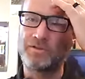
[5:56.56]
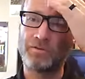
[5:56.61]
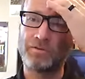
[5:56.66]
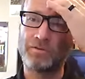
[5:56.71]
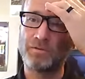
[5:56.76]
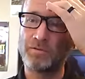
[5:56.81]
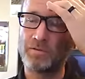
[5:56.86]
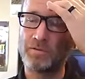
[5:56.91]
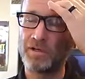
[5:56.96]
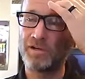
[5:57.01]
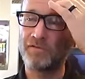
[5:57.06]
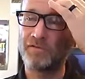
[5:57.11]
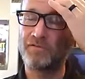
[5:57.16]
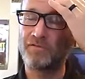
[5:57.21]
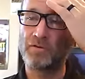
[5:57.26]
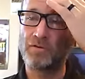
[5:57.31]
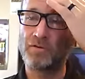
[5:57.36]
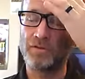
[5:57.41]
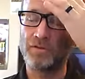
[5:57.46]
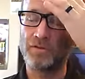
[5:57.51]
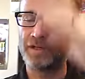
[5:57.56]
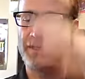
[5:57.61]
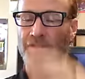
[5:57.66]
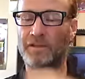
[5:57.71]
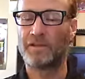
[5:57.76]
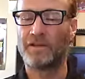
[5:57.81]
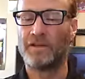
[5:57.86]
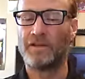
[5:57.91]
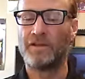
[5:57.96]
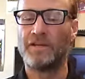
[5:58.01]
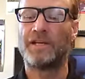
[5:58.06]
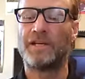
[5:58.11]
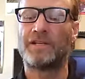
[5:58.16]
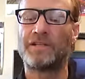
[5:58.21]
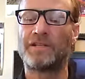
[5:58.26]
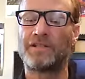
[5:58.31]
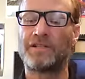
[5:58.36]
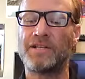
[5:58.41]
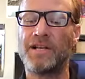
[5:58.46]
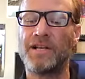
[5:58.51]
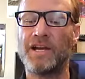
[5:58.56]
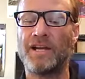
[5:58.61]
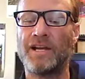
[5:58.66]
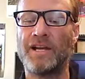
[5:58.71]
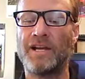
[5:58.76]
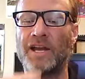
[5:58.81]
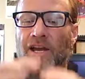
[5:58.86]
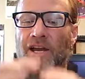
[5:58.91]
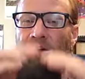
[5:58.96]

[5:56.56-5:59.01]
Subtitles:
to focal length. It does not